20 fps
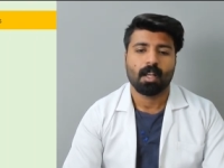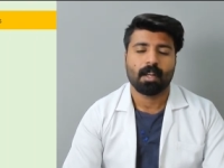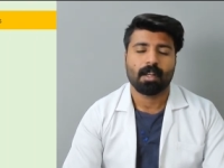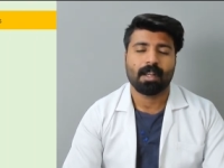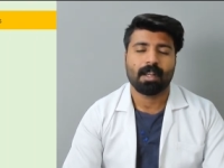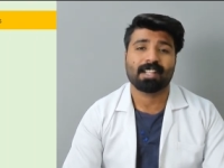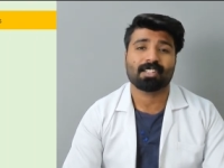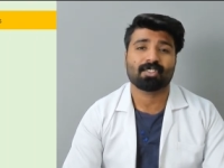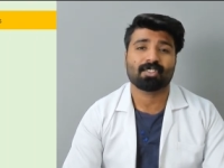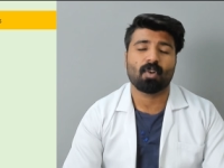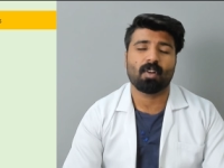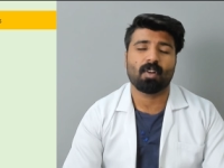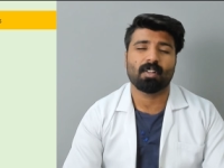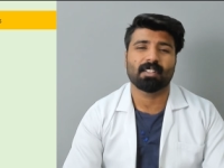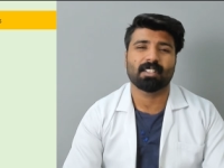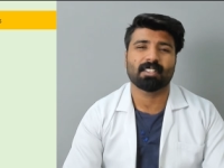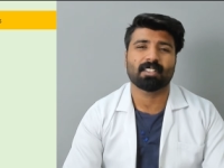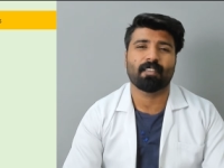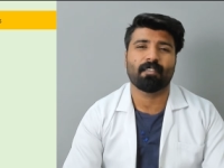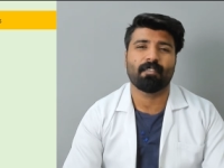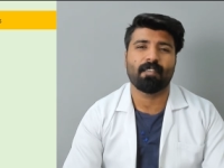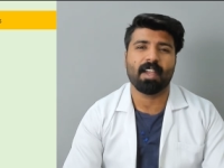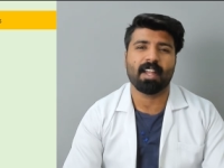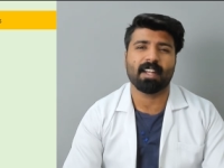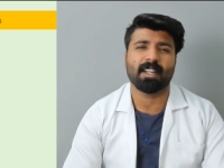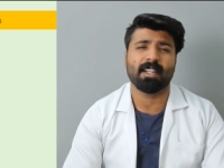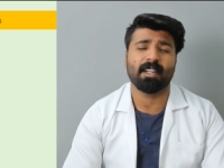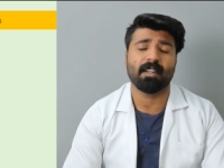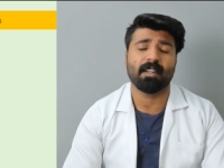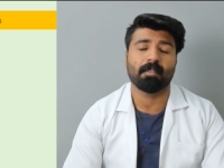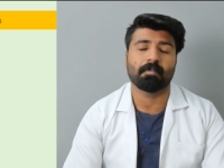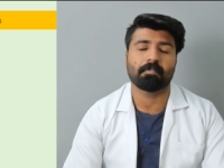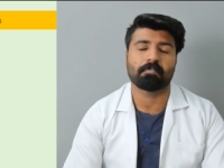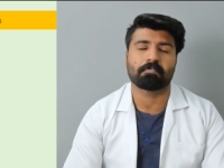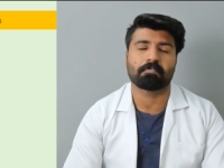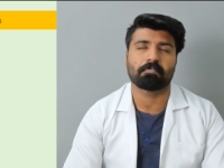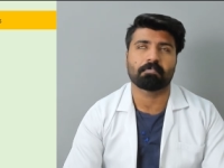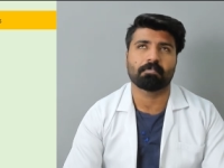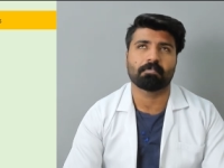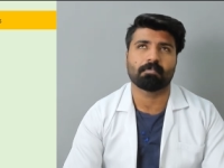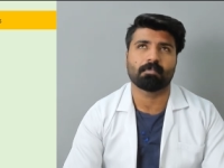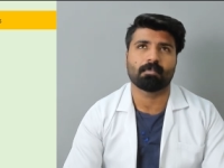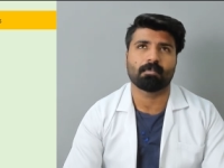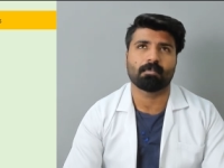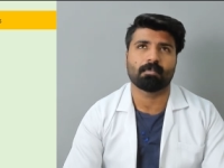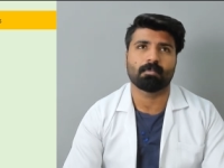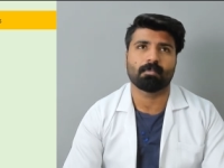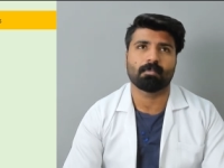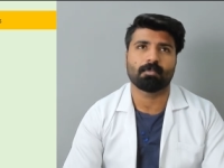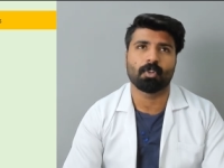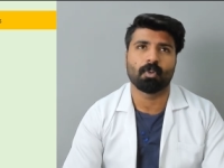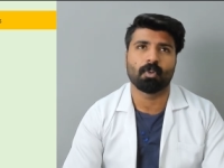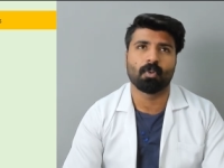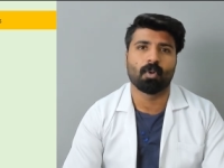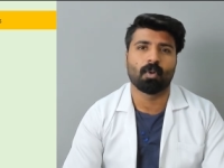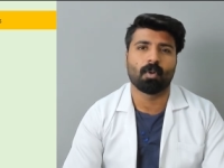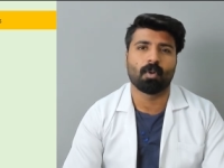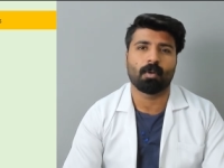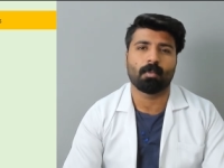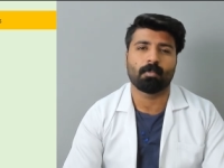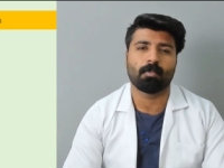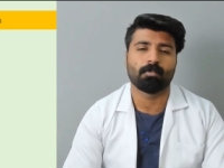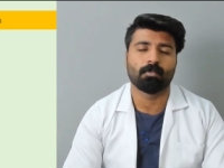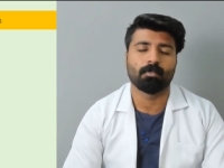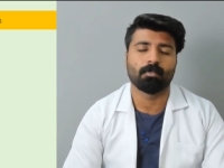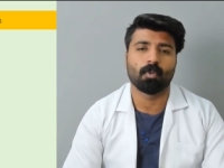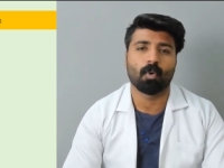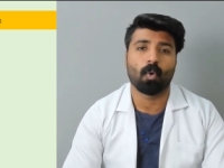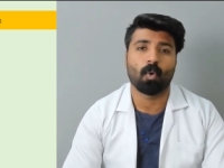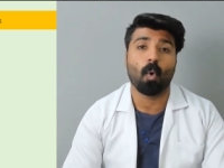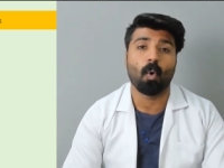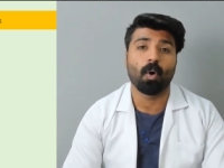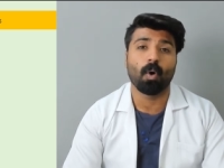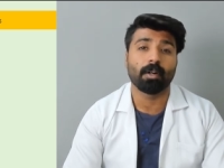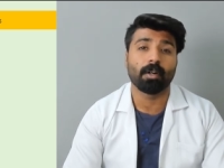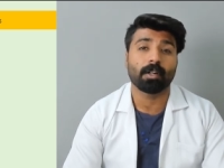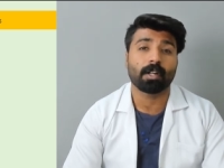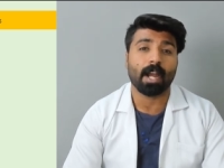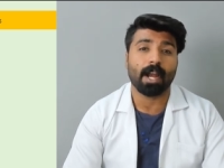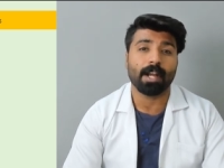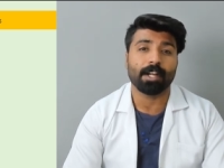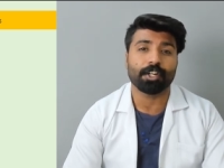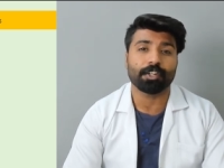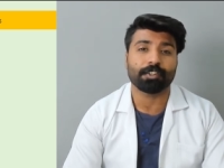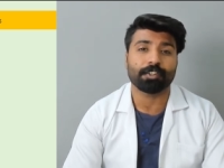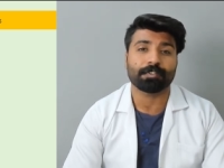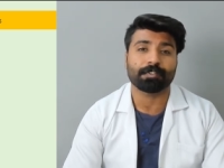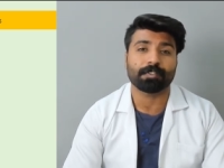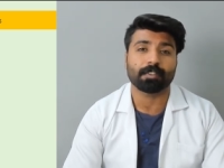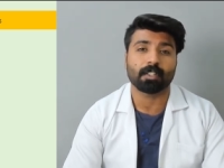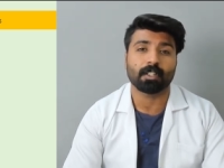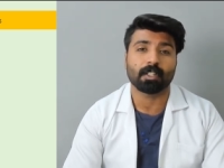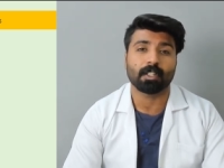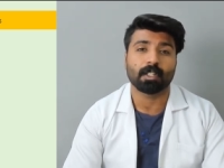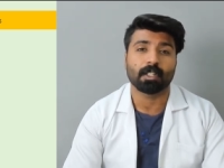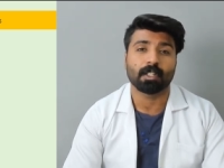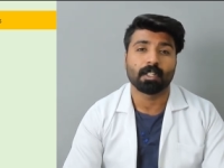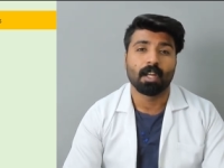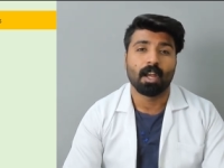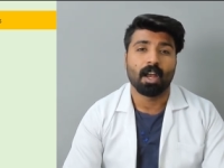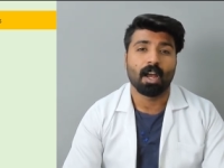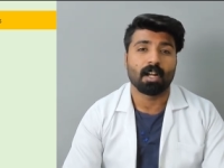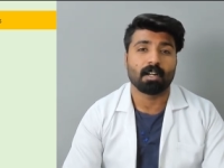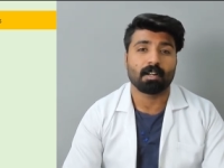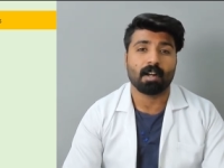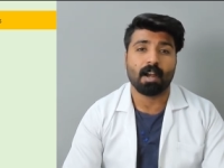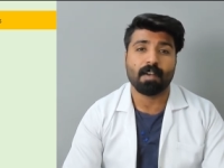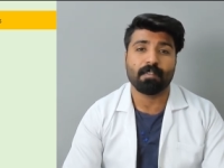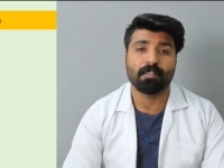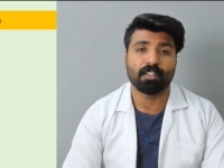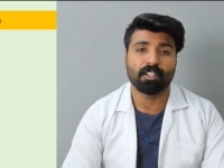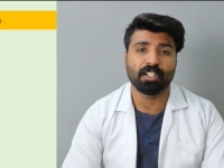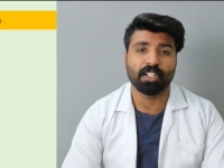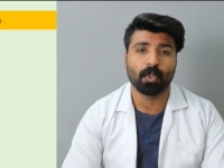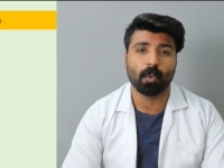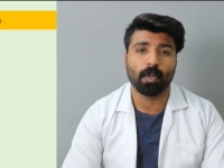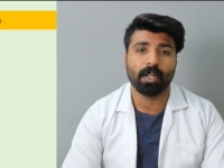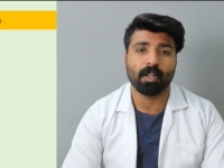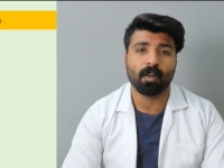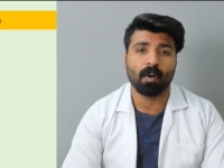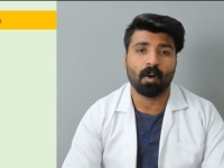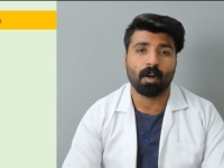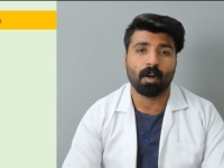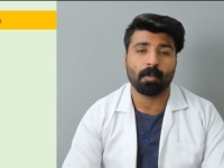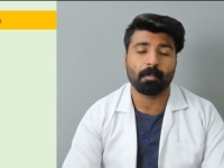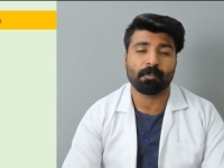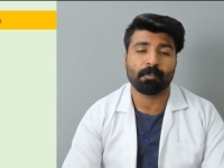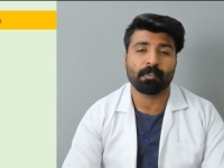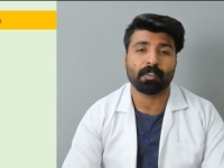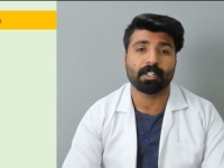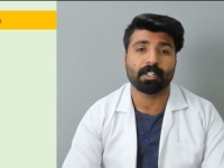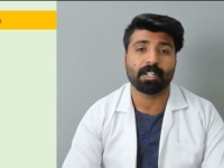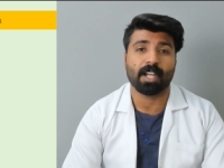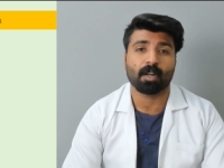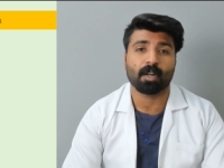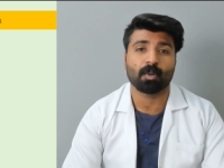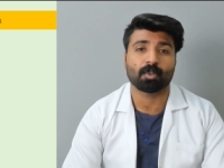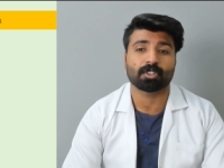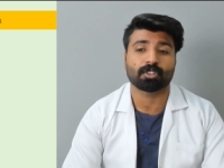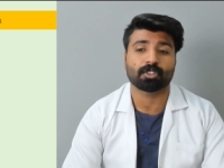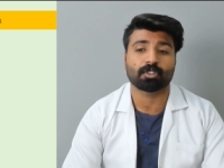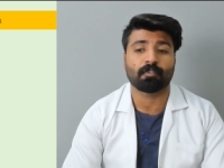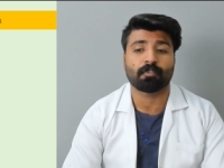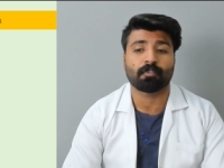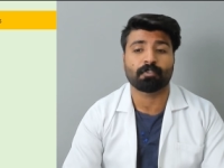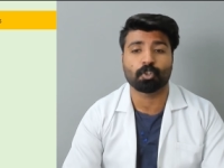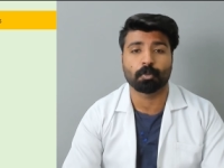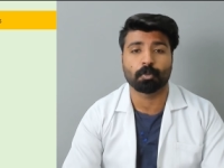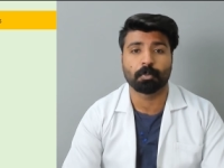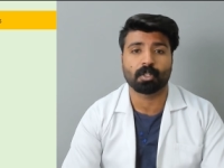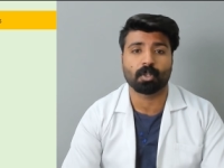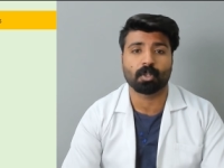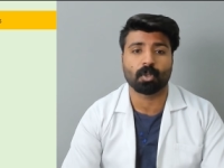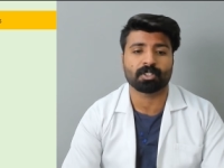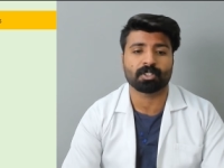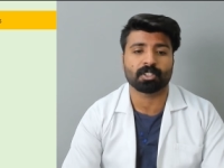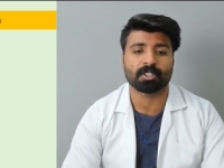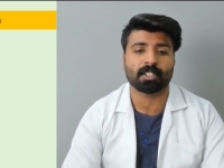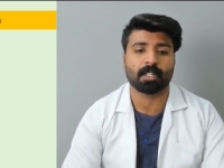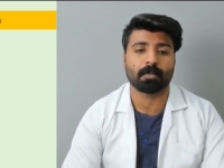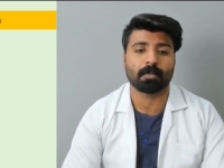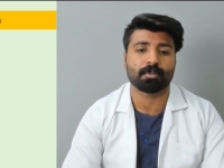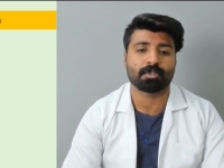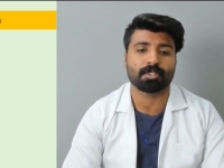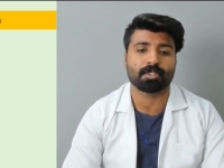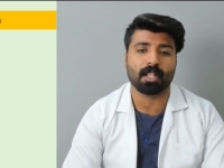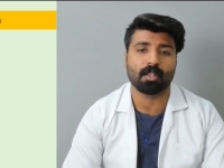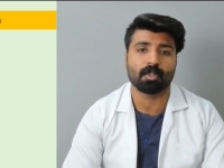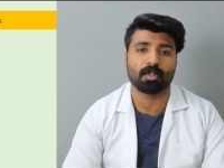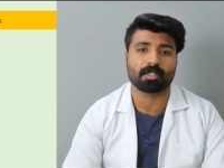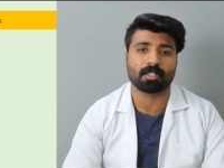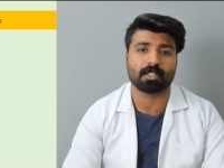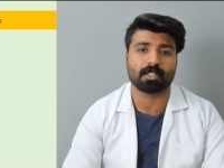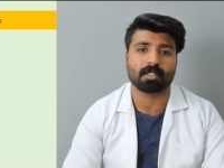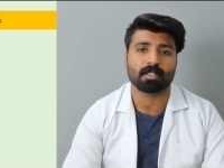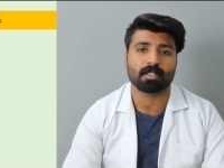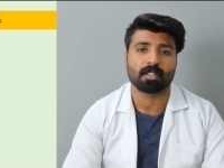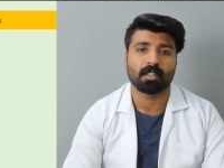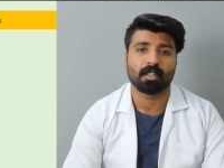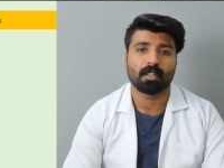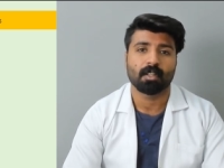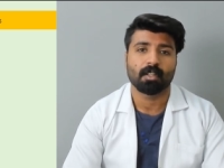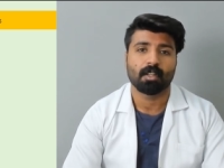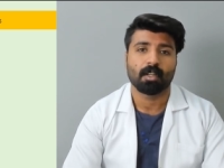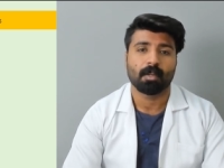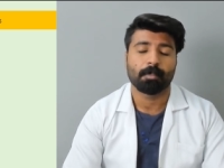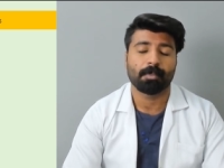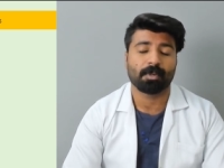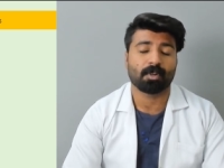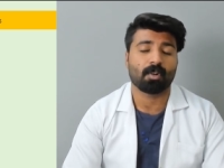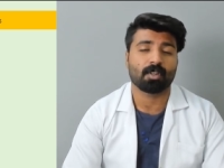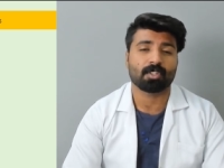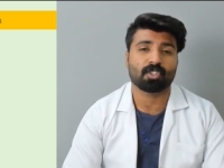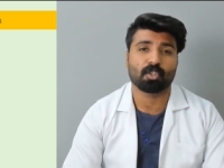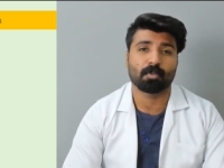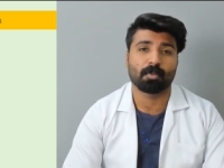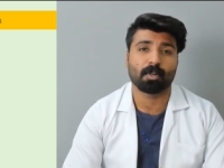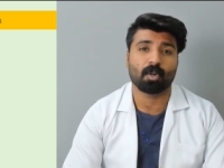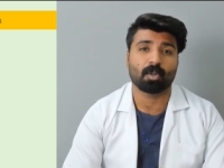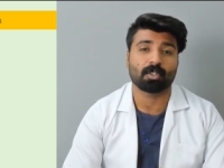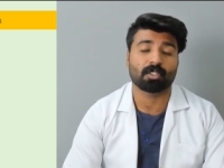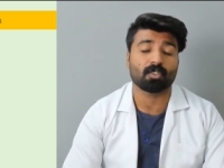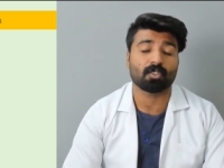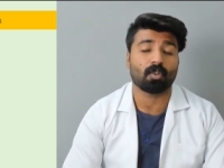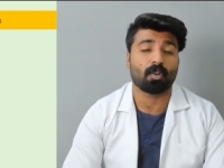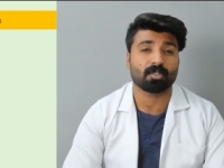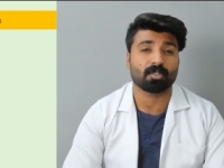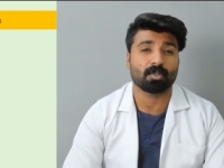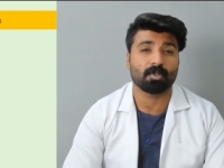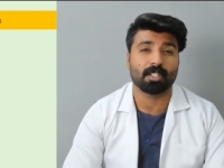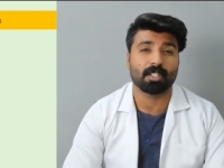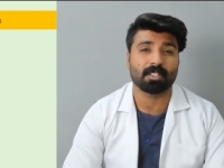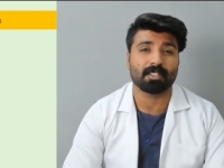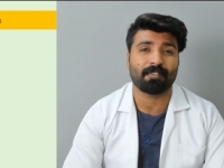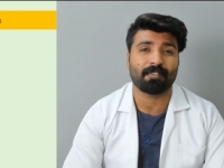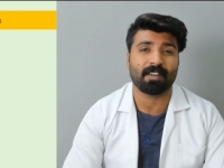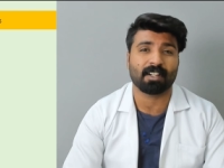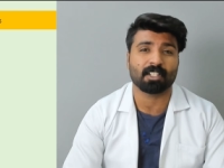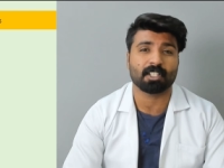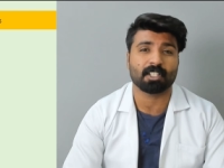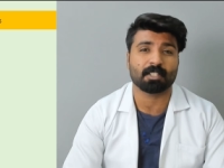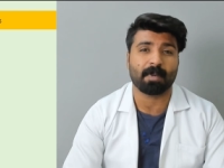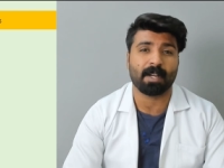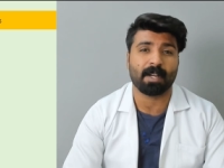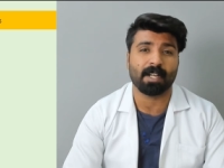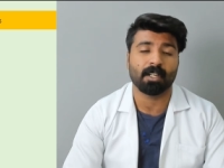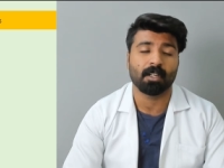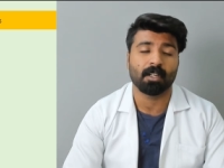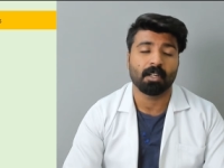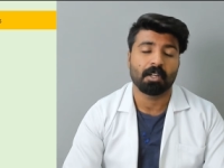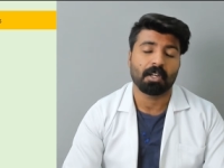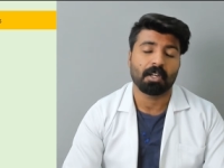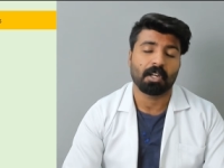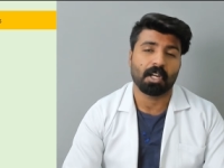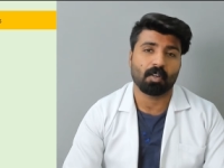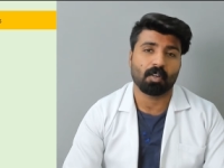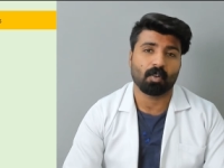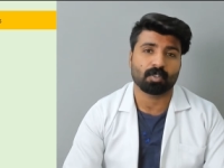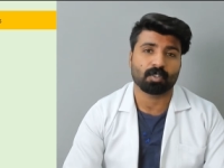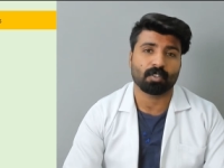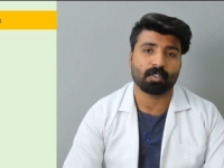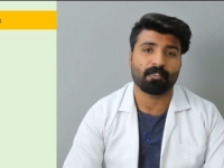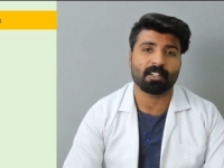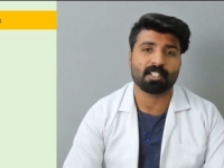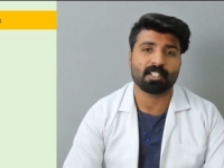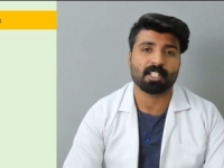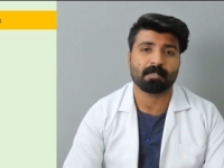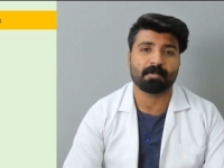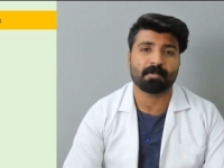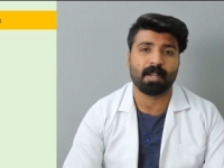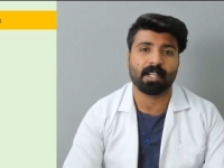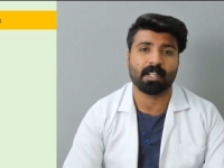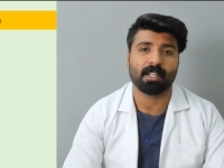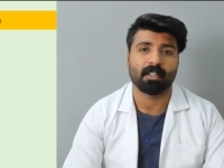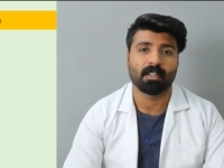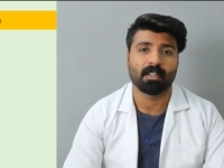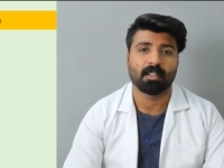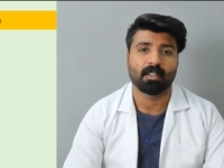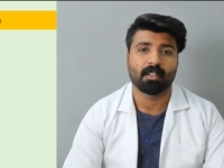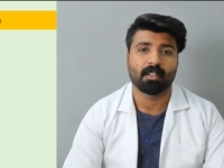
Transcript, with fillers: Next on, there's a very, you know, old kind of uh, rivalry going on between the diagnosis of tuberculosis and brucellosis because tuberculosis also does affect the spine it also affects the spine.